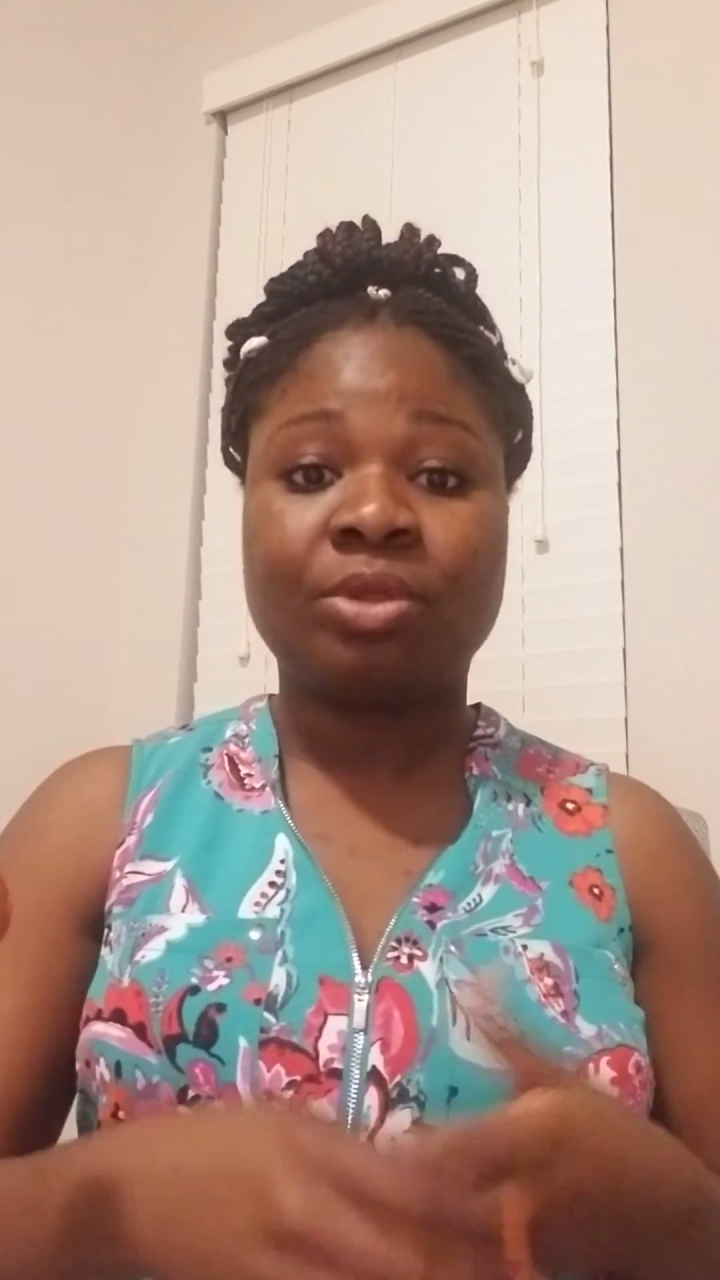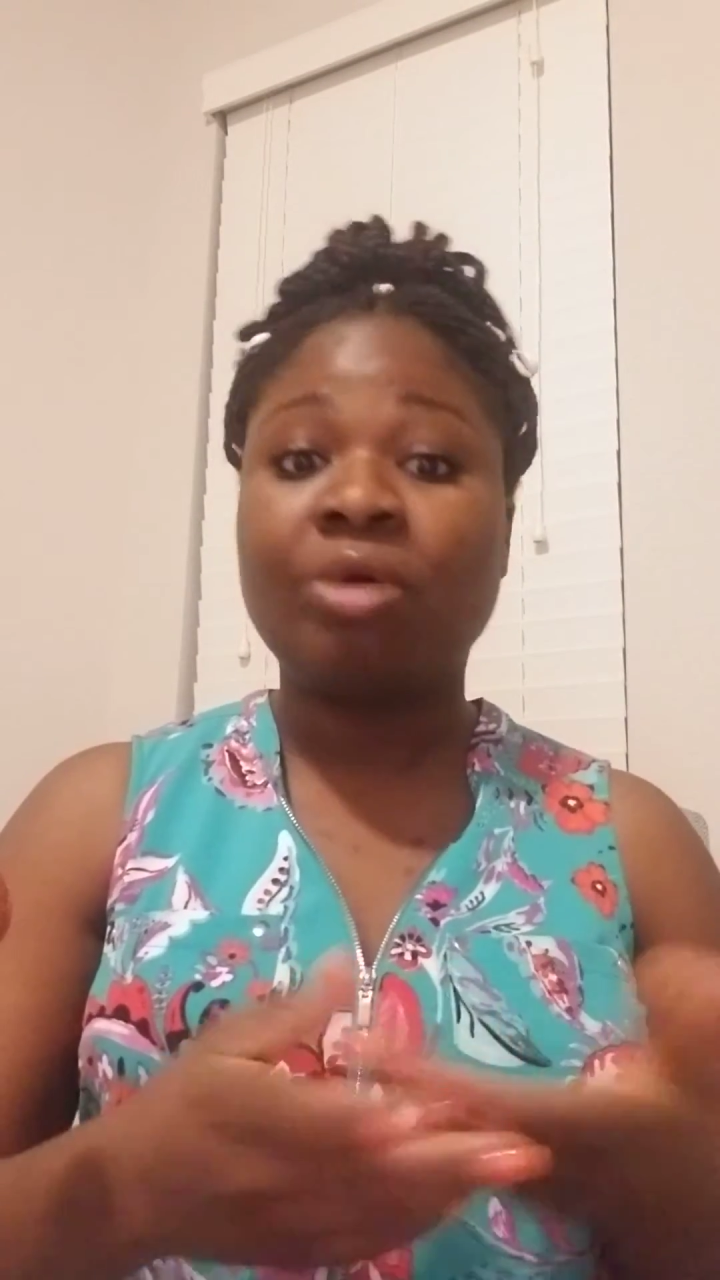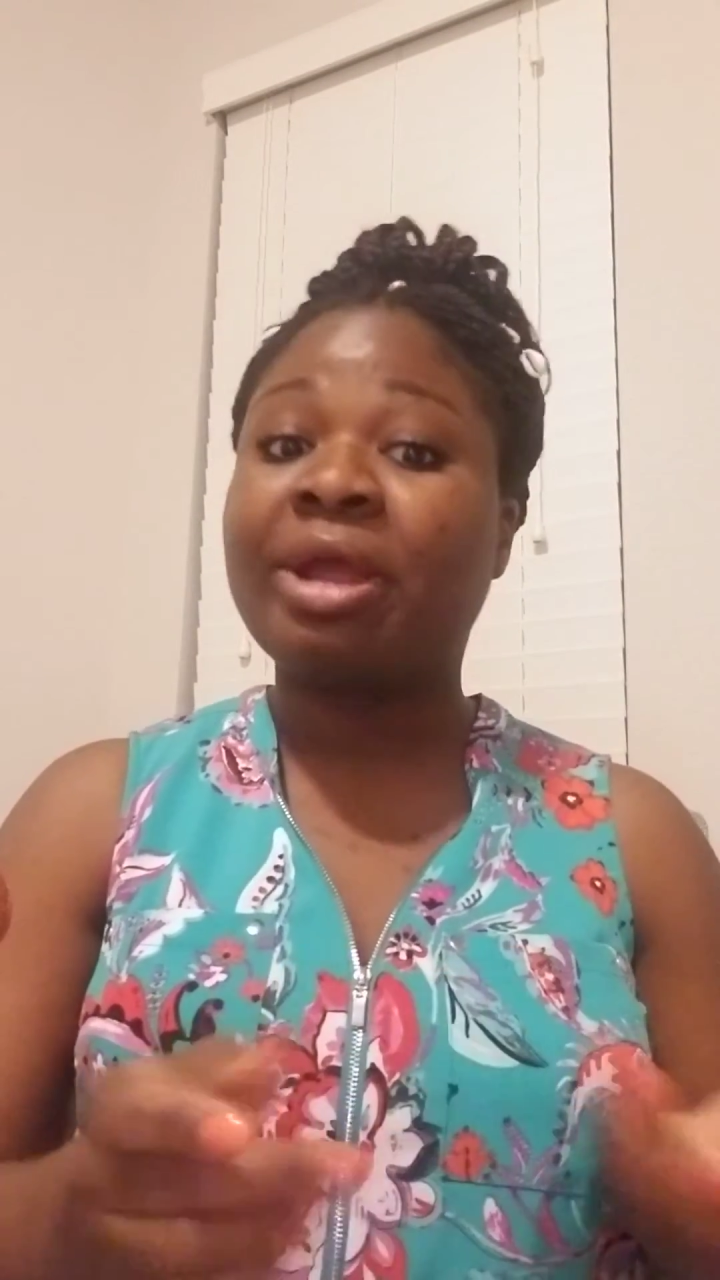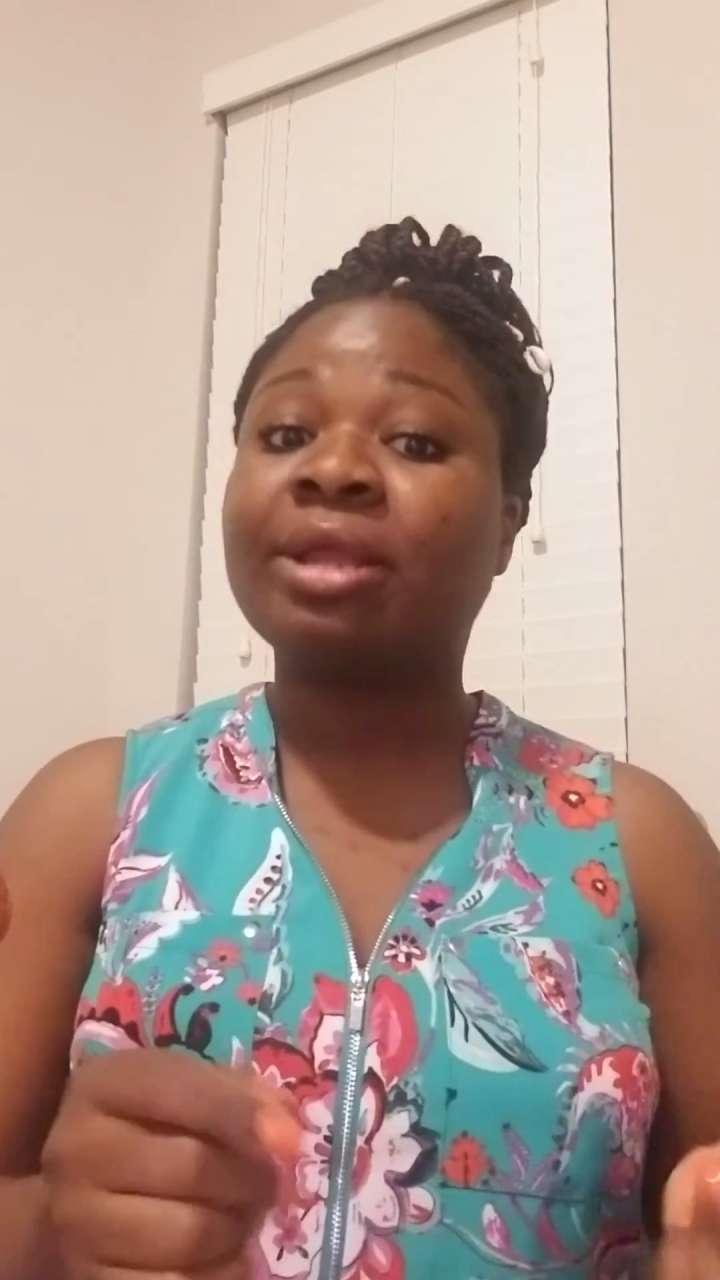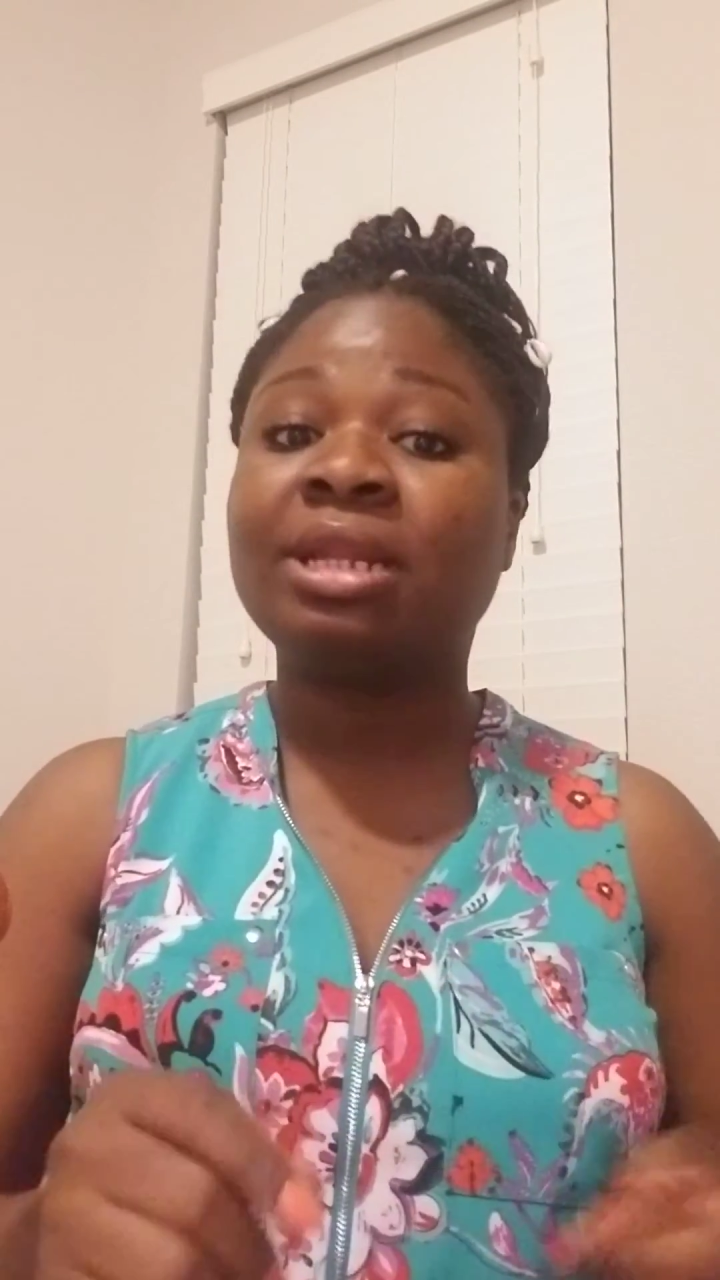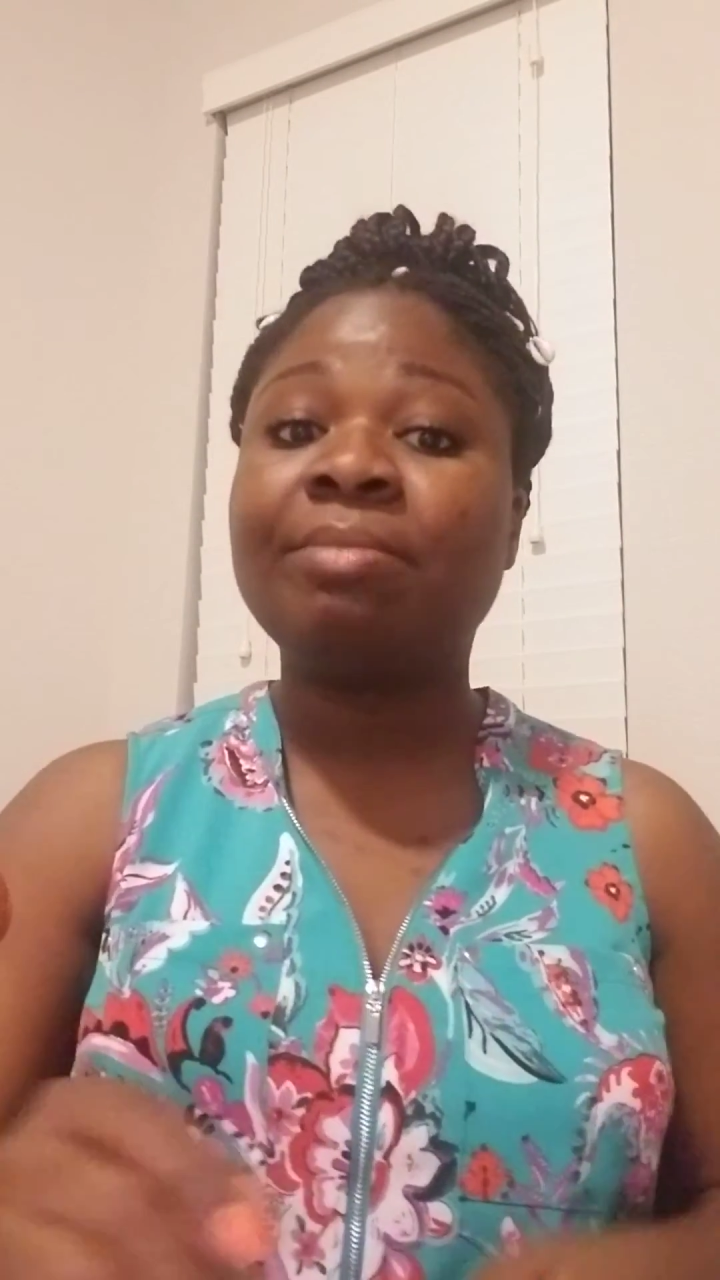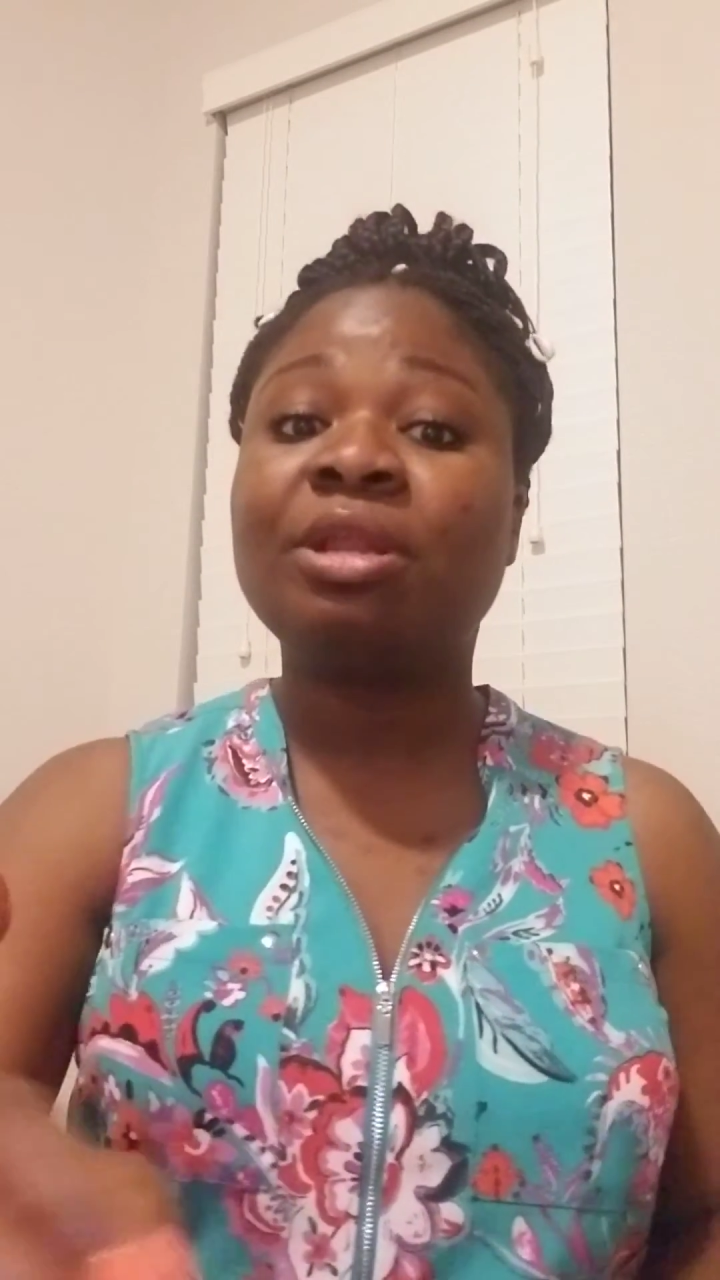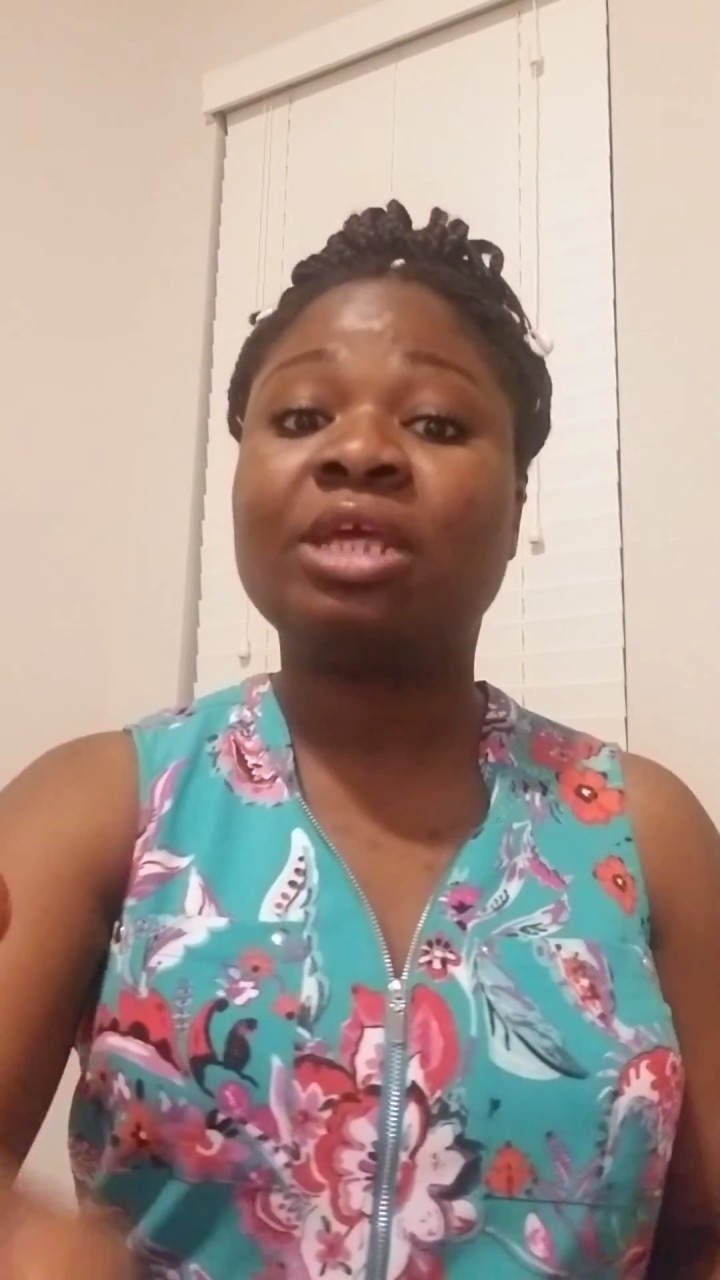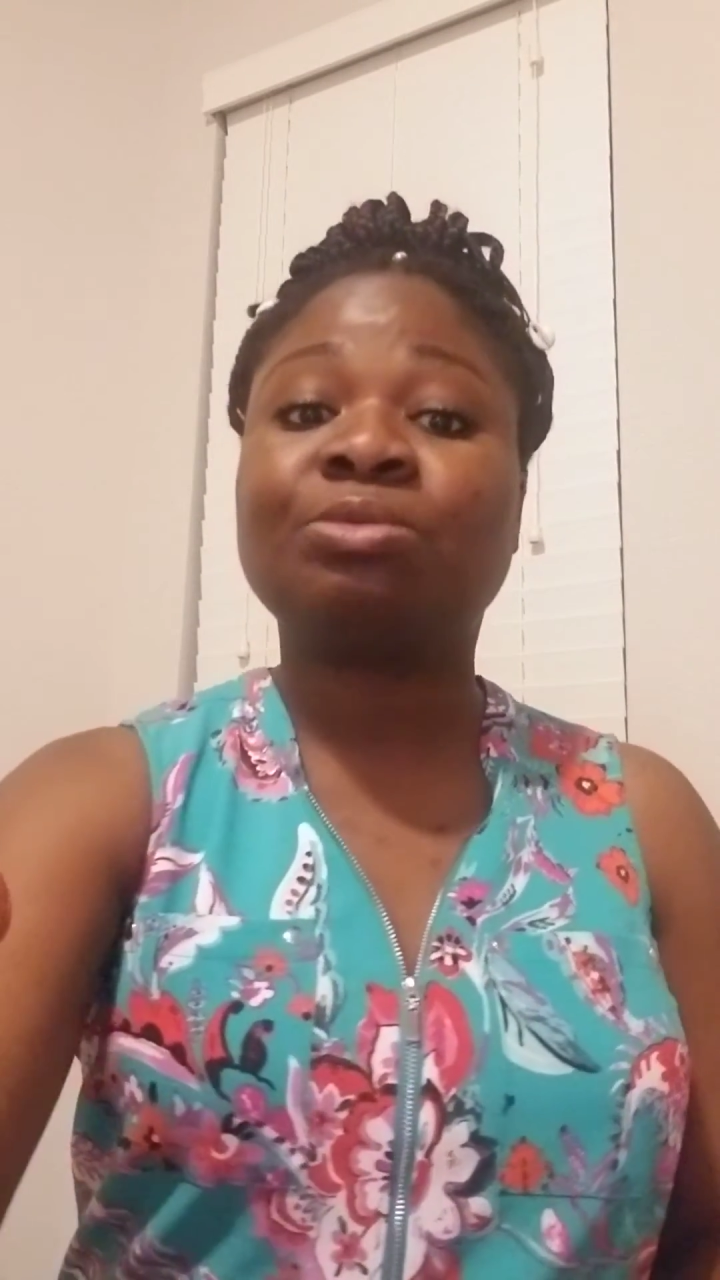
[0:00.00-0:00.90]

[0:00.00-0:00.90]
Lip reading: All right, let me